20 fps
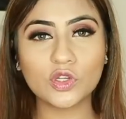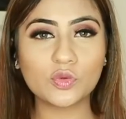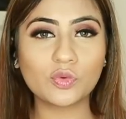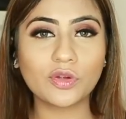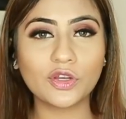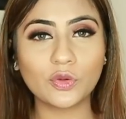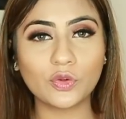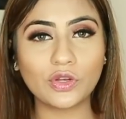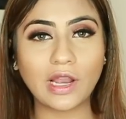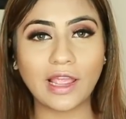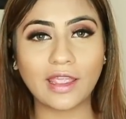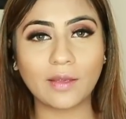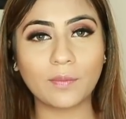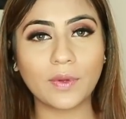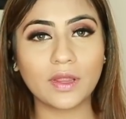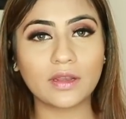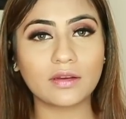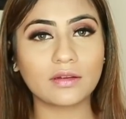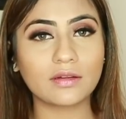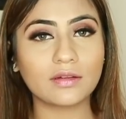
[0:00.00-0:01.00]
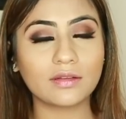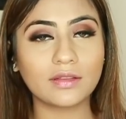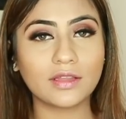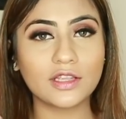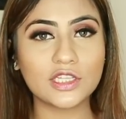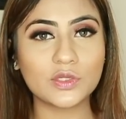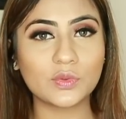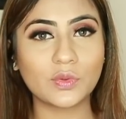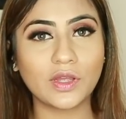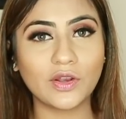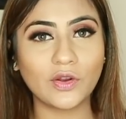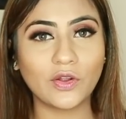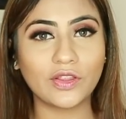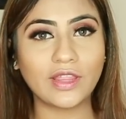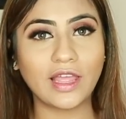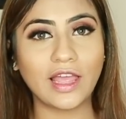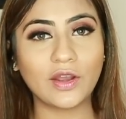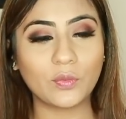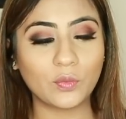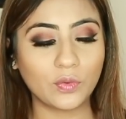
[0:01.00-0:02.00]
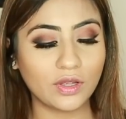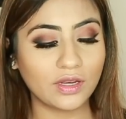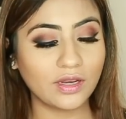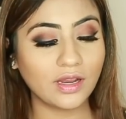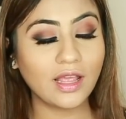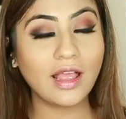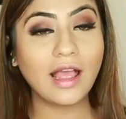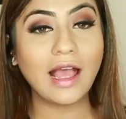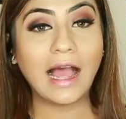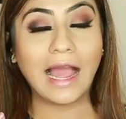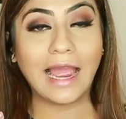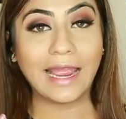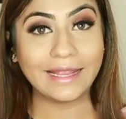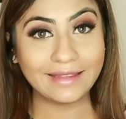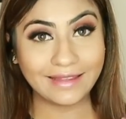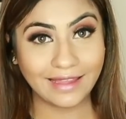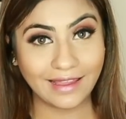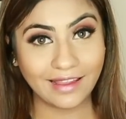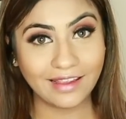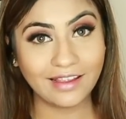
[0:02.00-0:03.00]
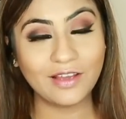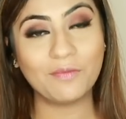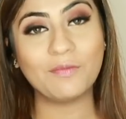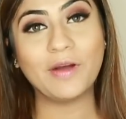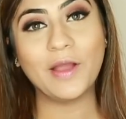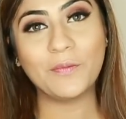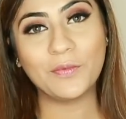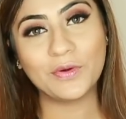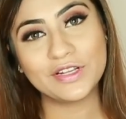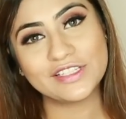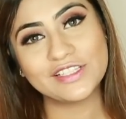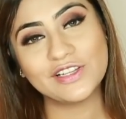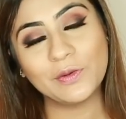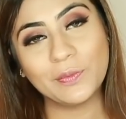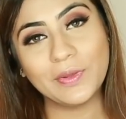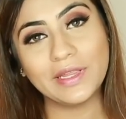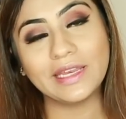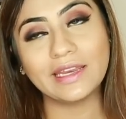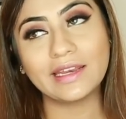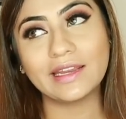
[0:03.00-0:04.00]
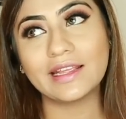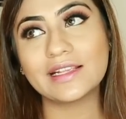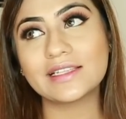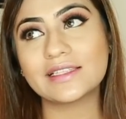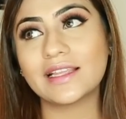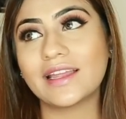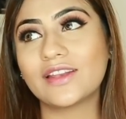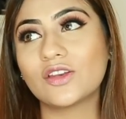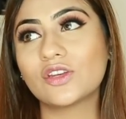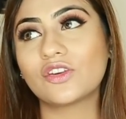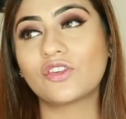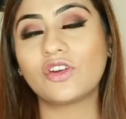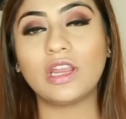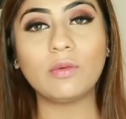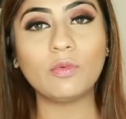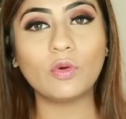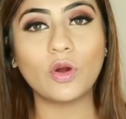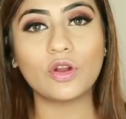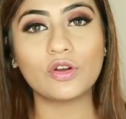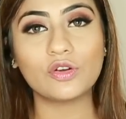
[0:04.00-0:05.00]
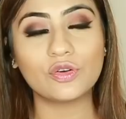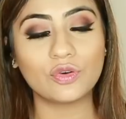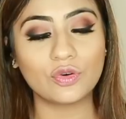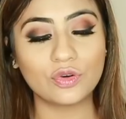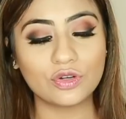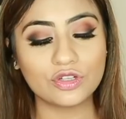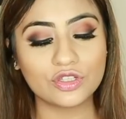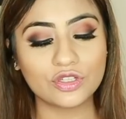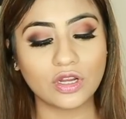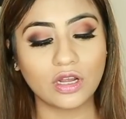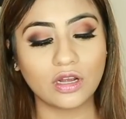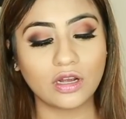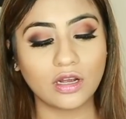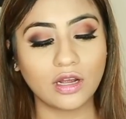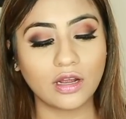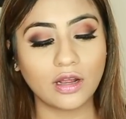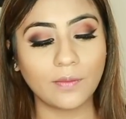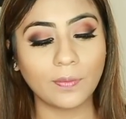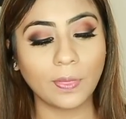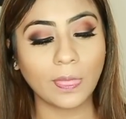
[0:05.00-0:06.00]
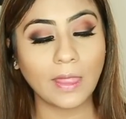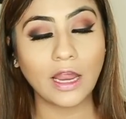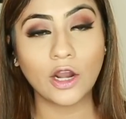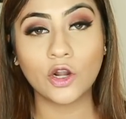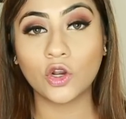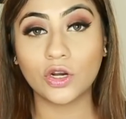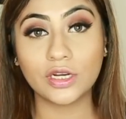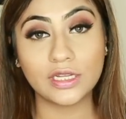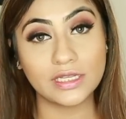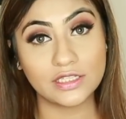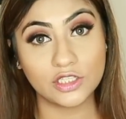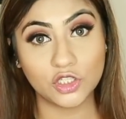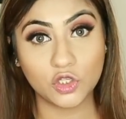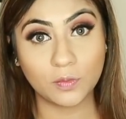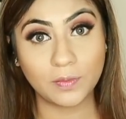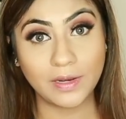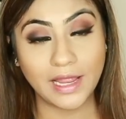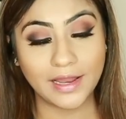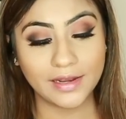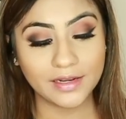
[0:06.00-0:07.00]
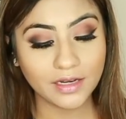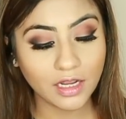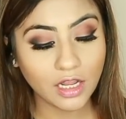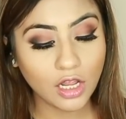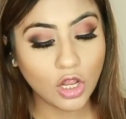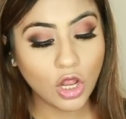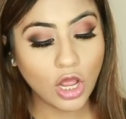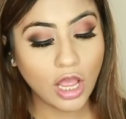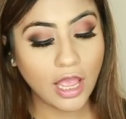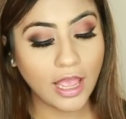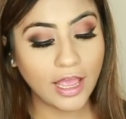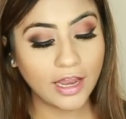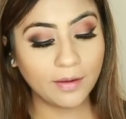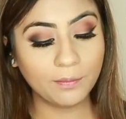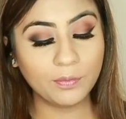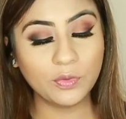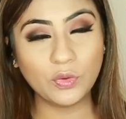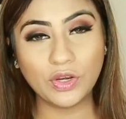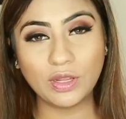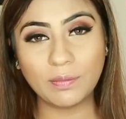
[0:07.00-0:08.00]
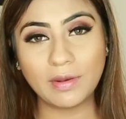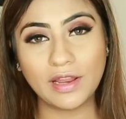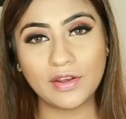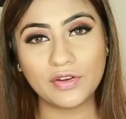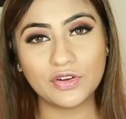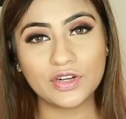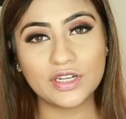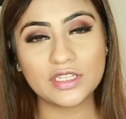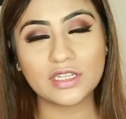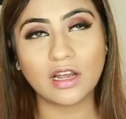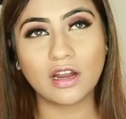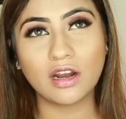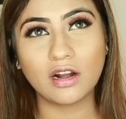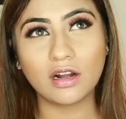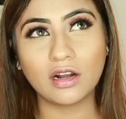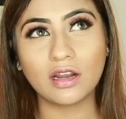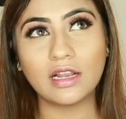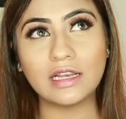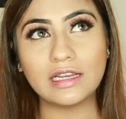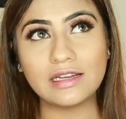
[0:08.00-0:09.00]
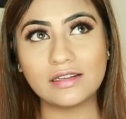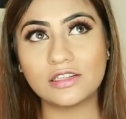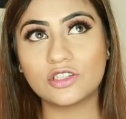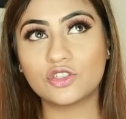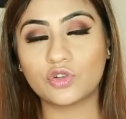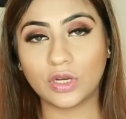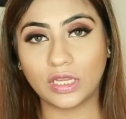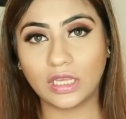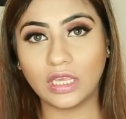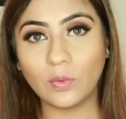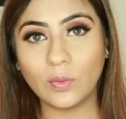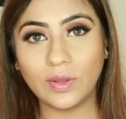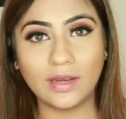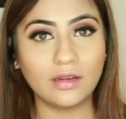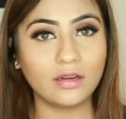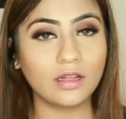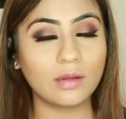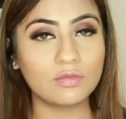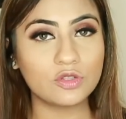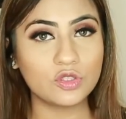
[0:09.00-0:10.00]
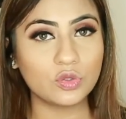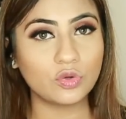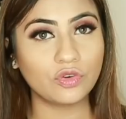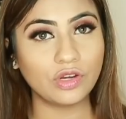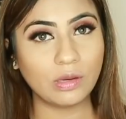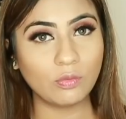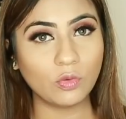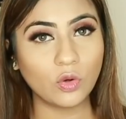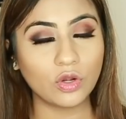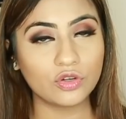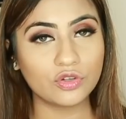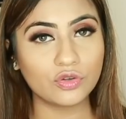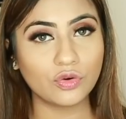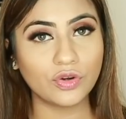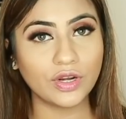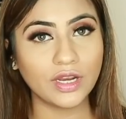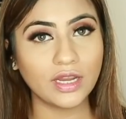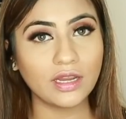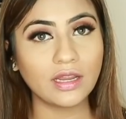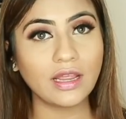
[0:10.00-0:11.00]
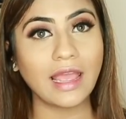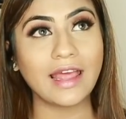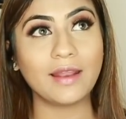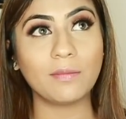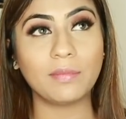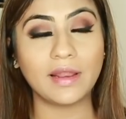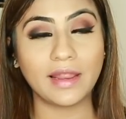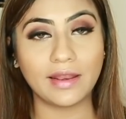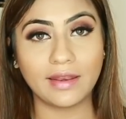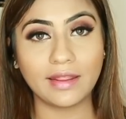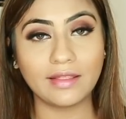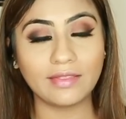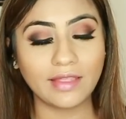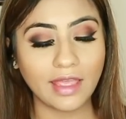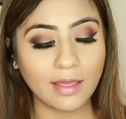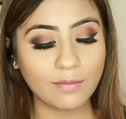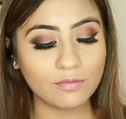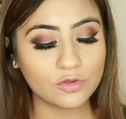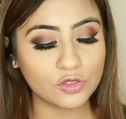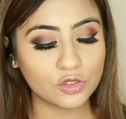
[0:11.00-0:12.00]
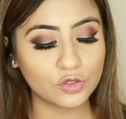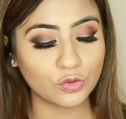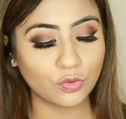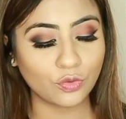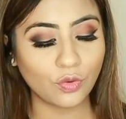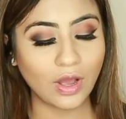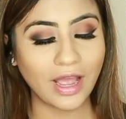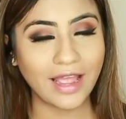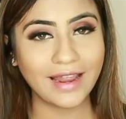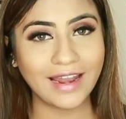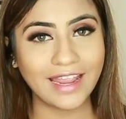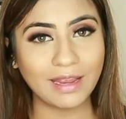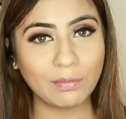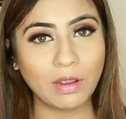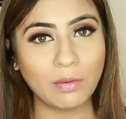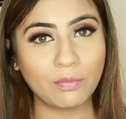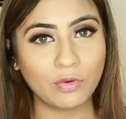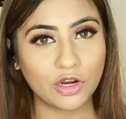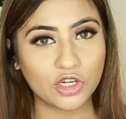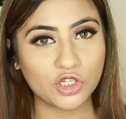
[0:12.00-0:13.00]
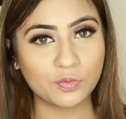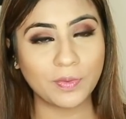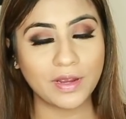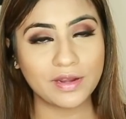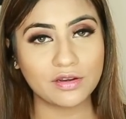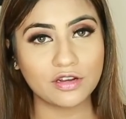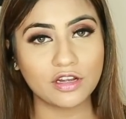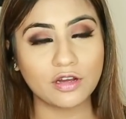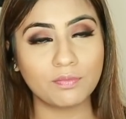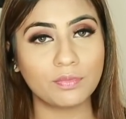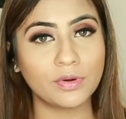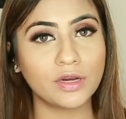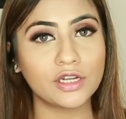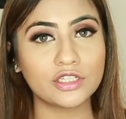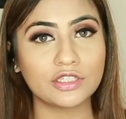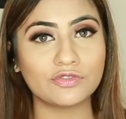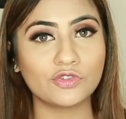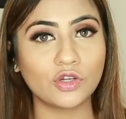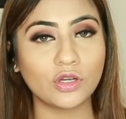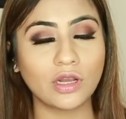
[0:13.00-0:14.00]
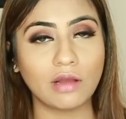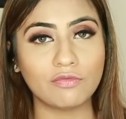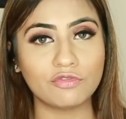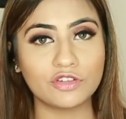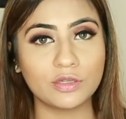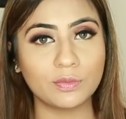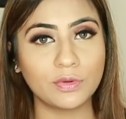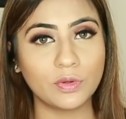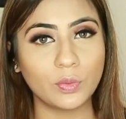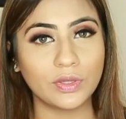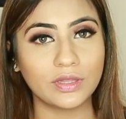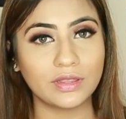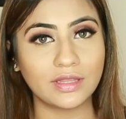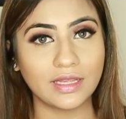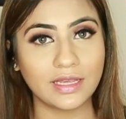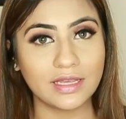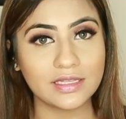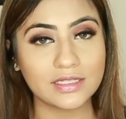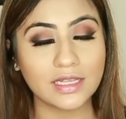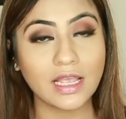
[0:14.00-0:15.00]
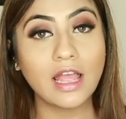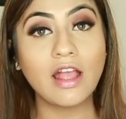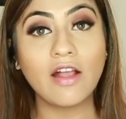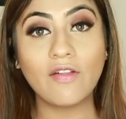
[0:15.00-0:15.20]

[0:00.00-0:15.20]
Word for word: which one you like better, this one or that one? I think my personal opinion is that cream contours uh, are not easy to blend and beauty blenders are a little tricky when it comes to cream contouring and blending them so I like my brush better but if you're comfortable with this